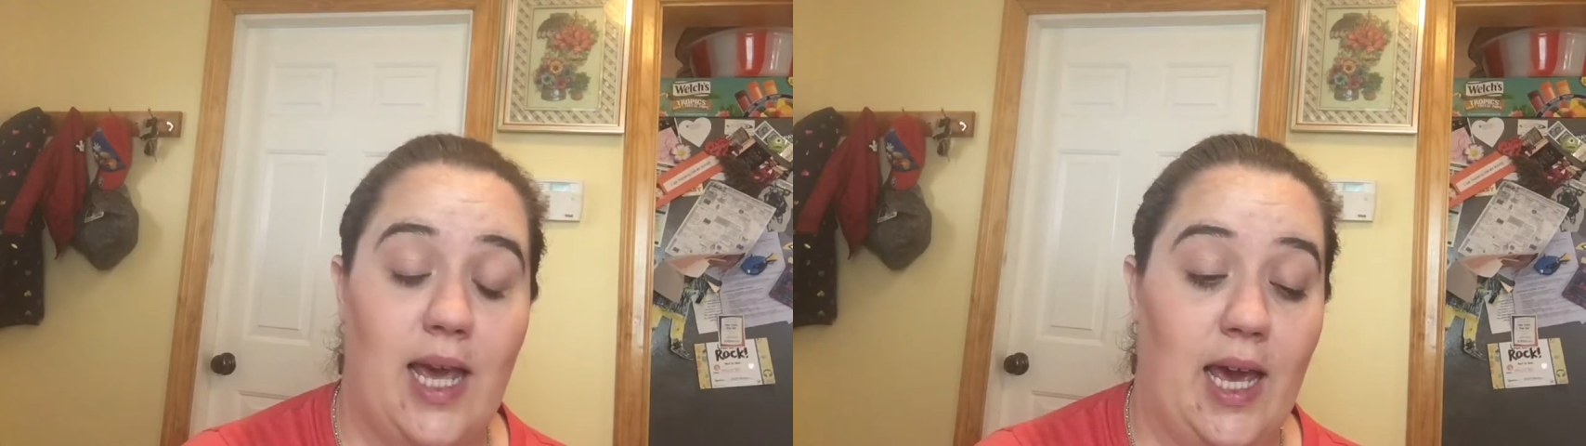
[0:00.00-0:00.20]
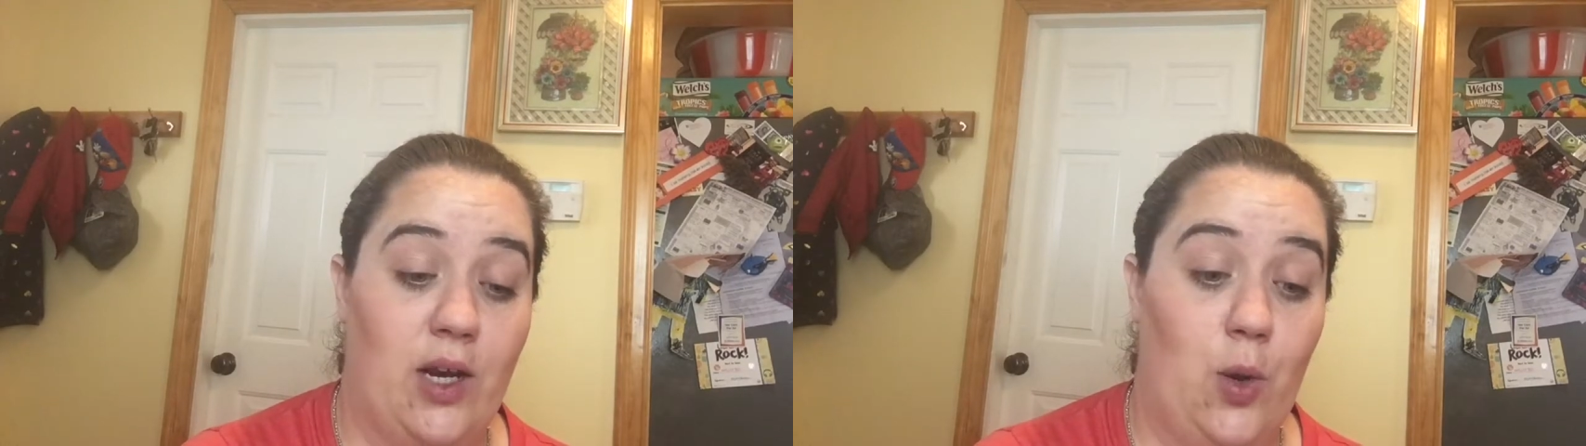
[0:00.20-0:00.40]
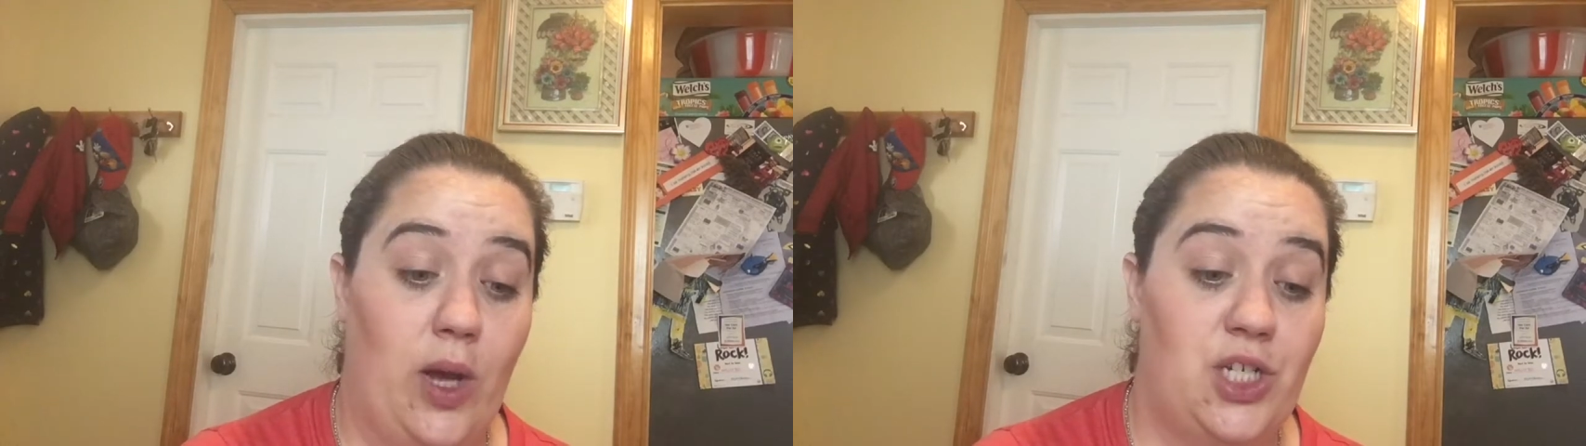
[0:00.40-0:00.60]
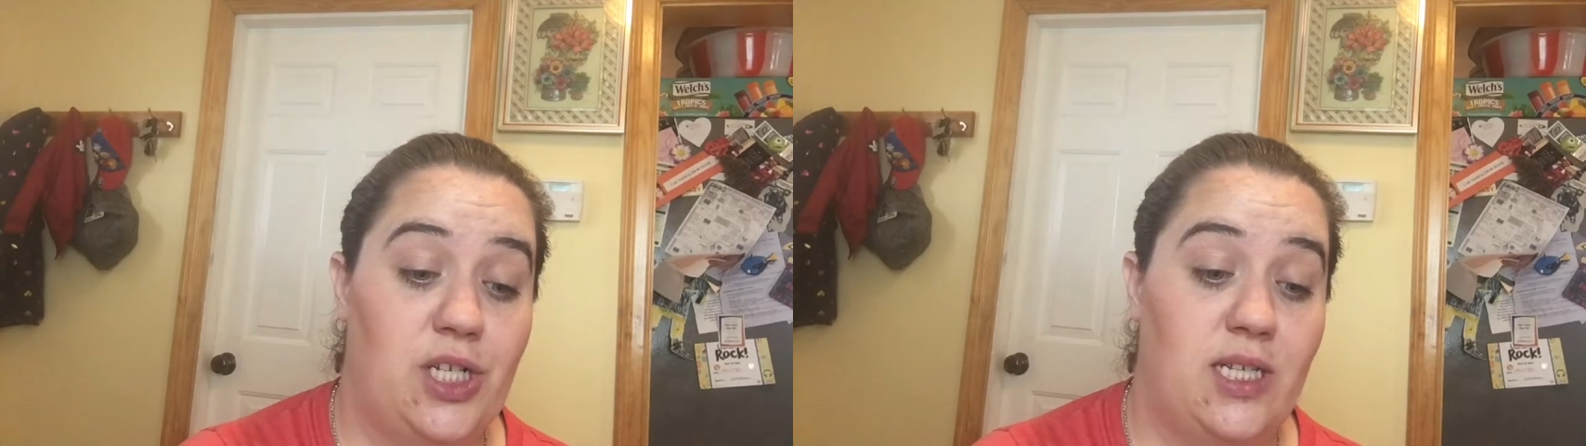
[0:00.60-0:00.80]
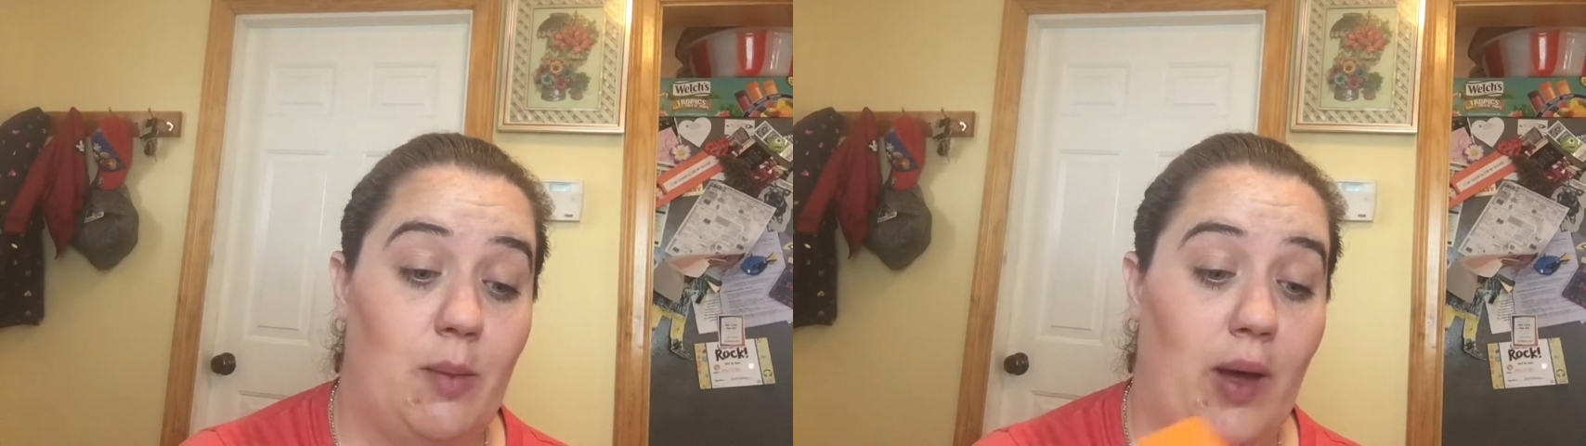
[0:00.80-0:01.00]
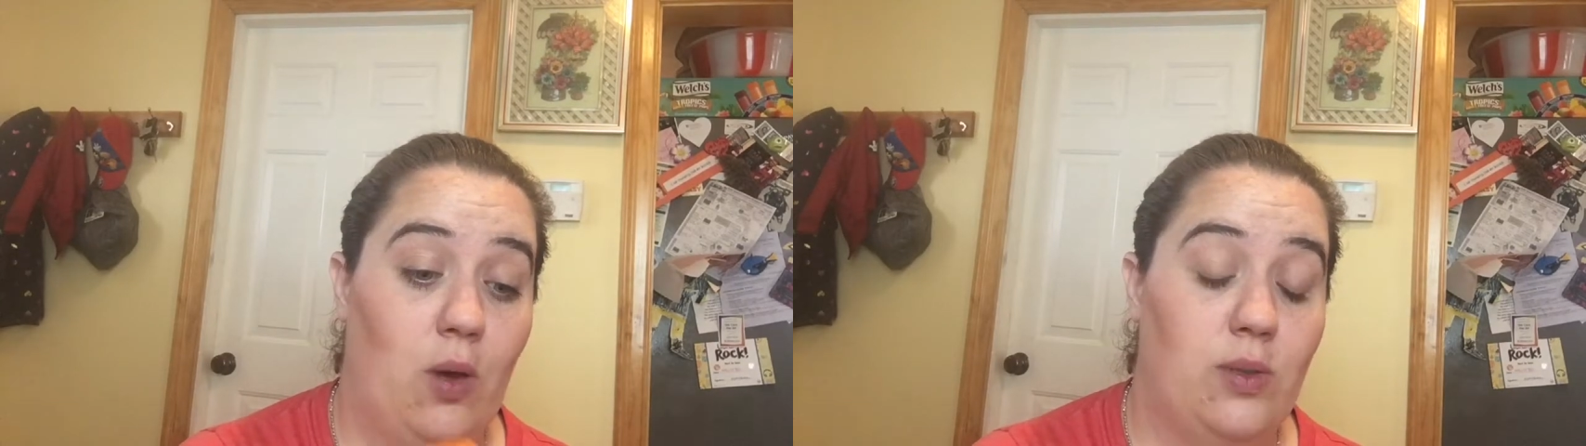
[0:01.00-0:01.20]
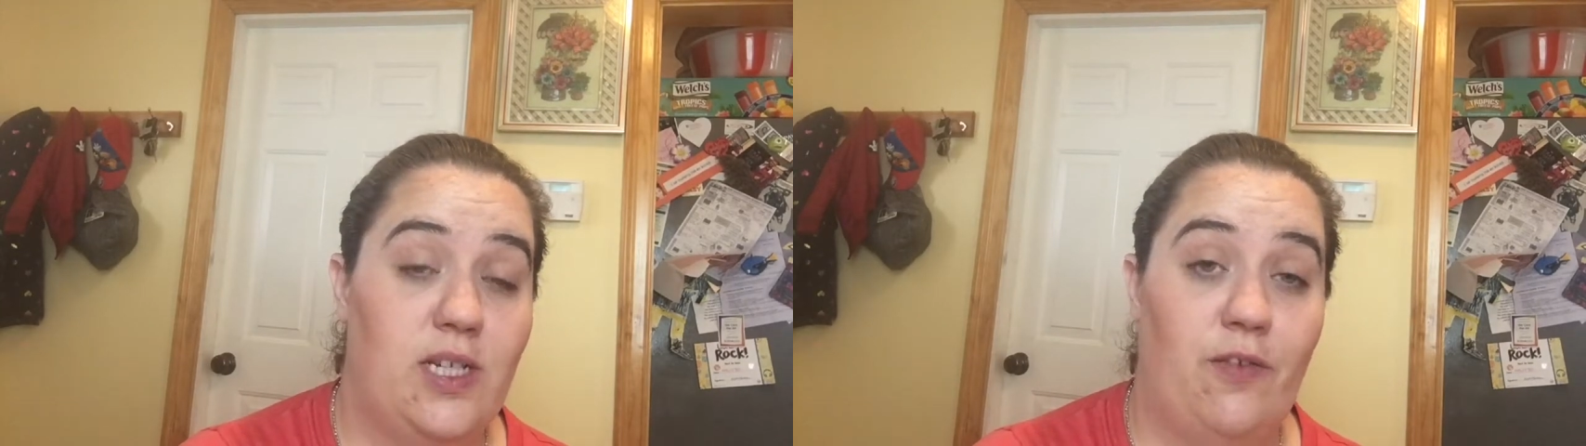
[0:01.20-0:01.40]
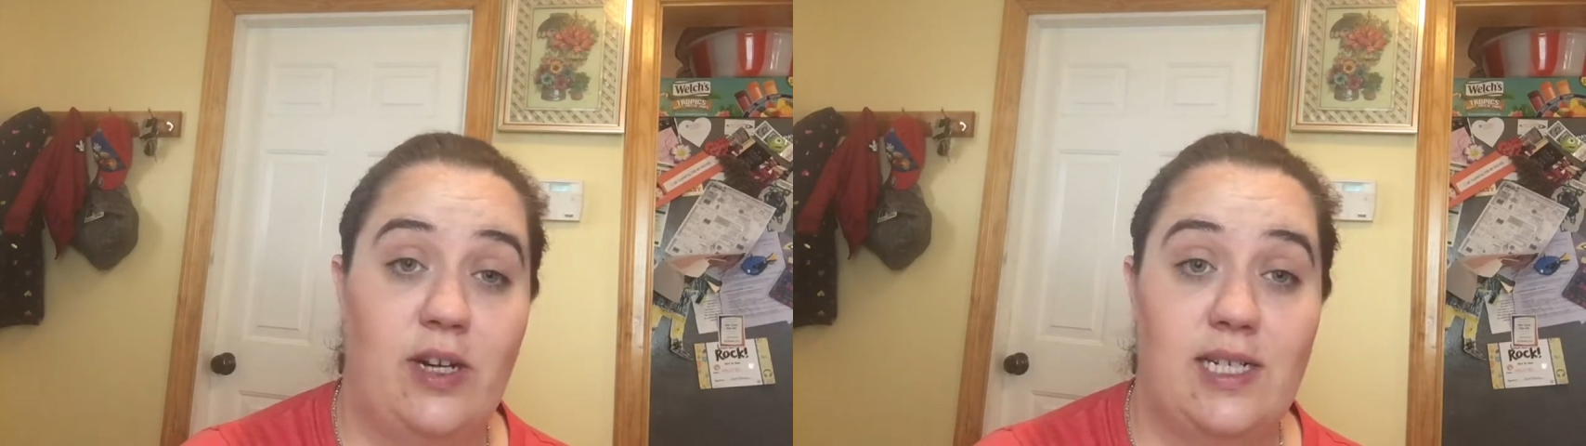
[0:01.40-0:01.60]
and questions
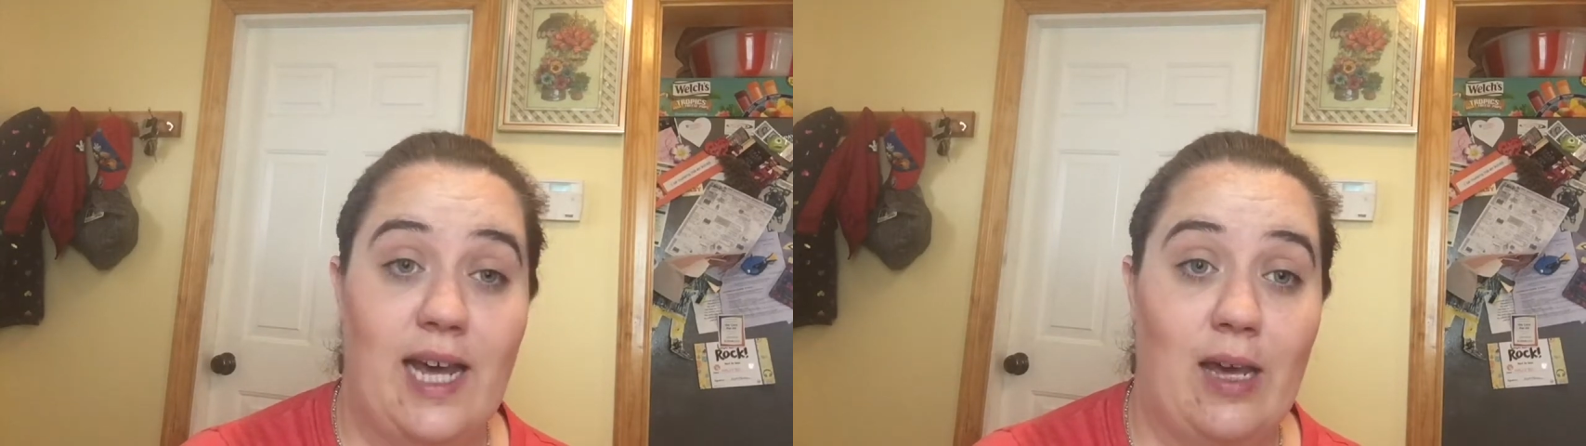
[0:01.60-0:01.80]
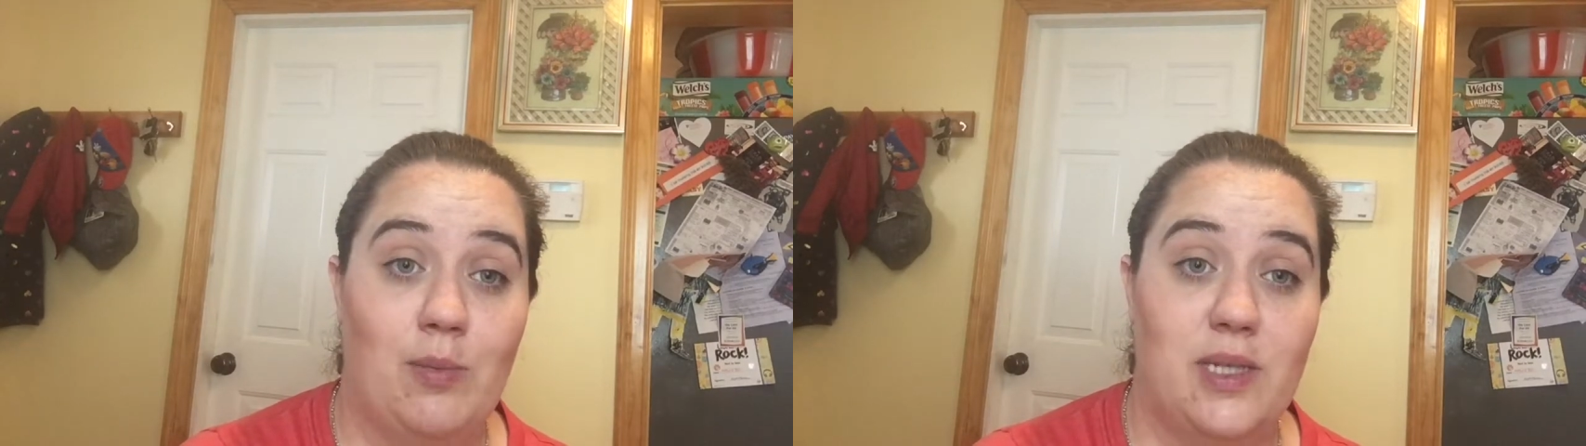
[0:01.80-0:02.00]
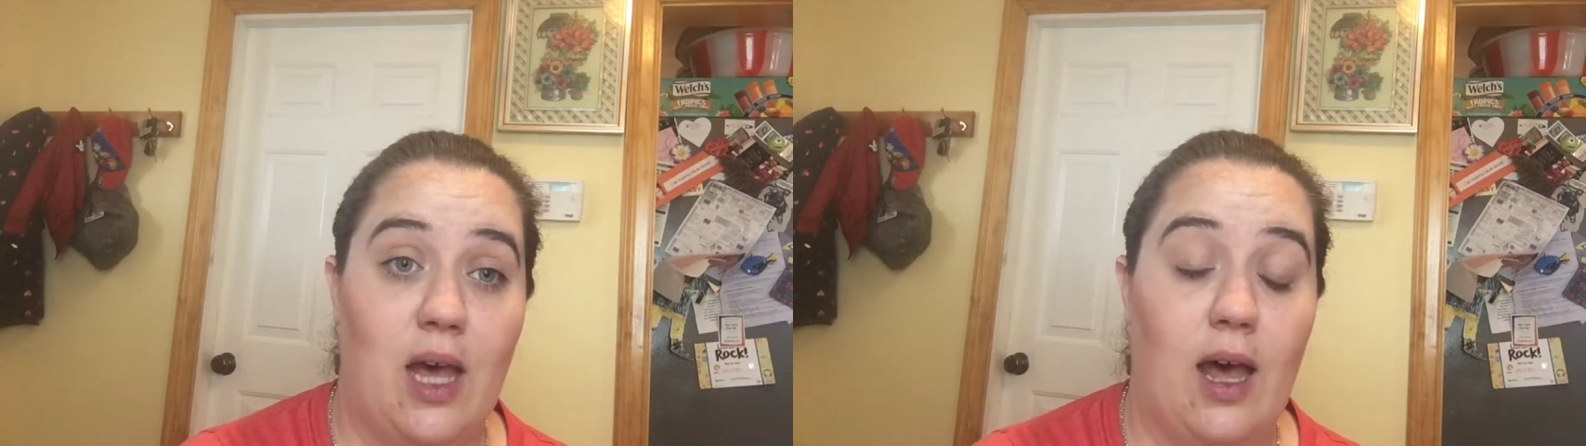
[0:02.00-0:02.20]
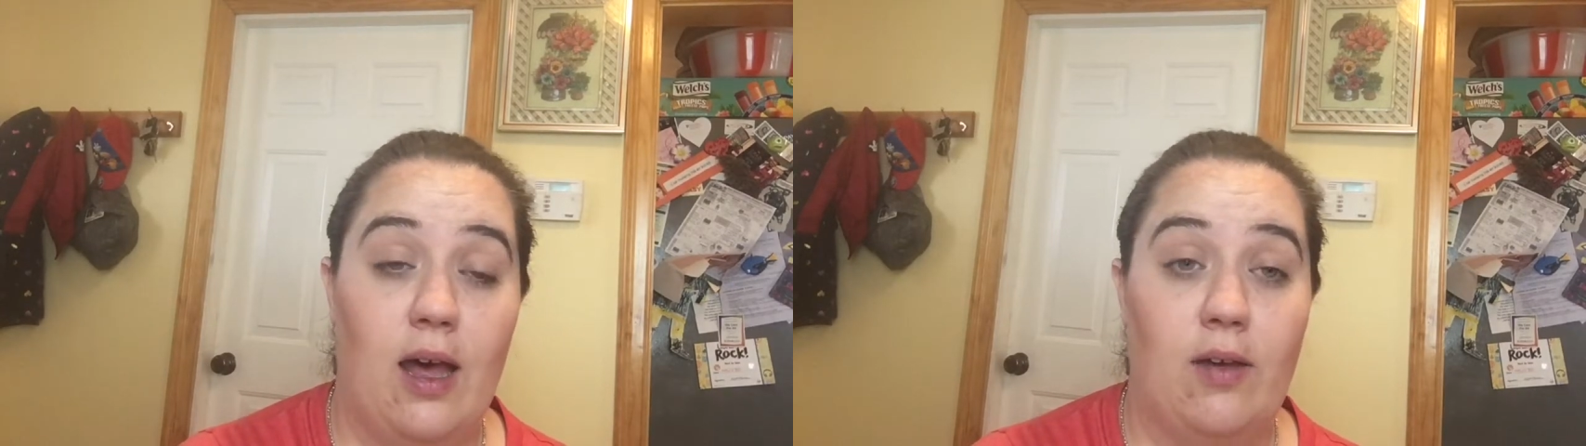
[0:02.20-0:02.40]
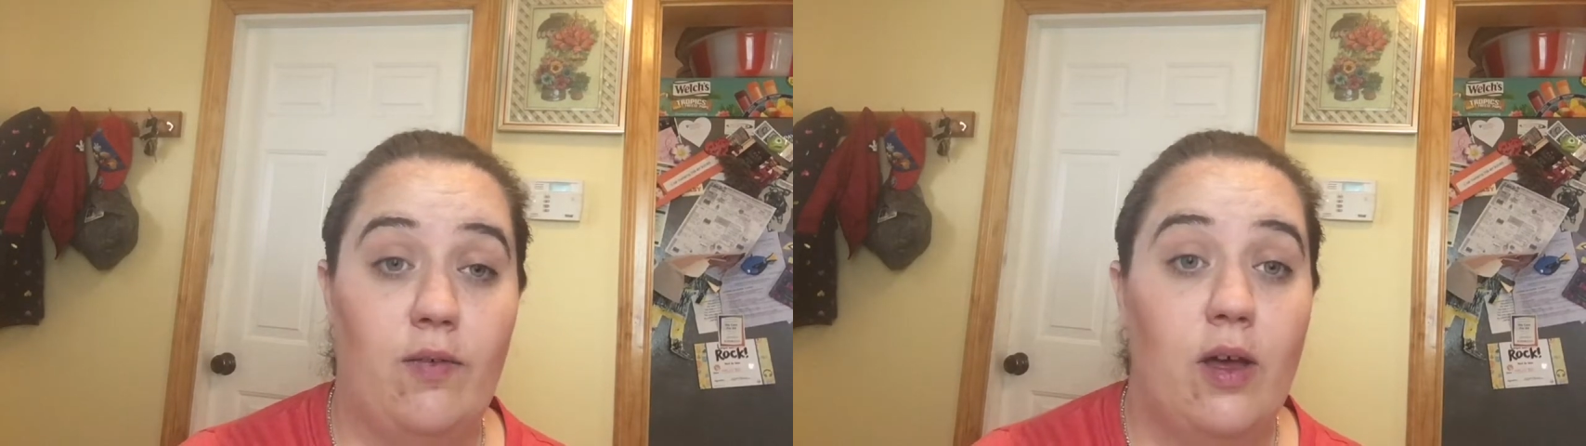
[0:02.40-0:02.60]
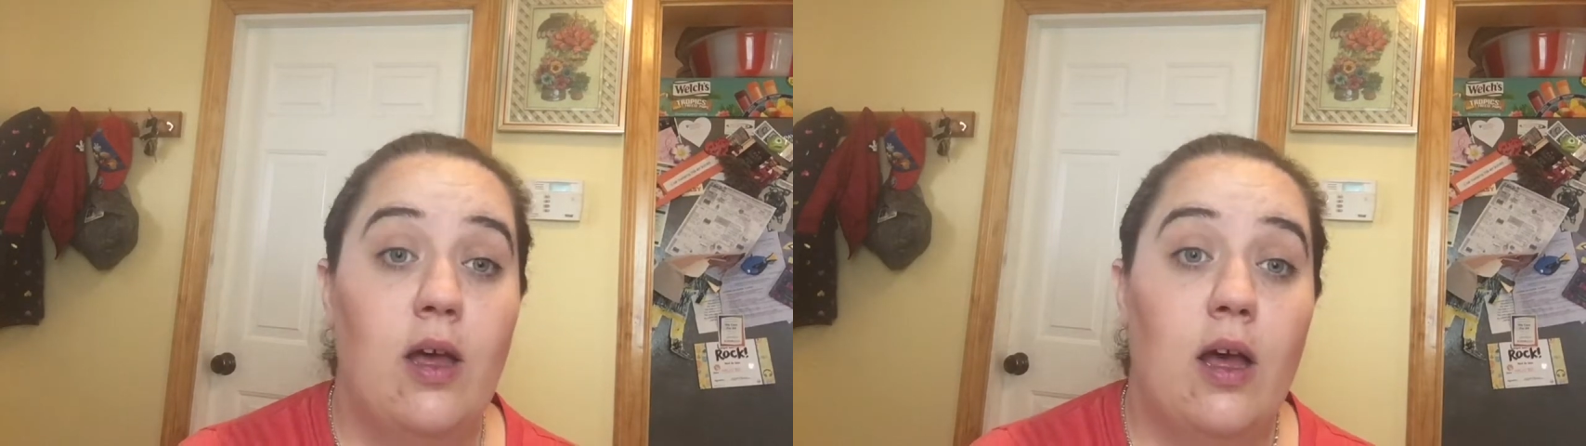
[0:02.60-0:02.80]
about different types of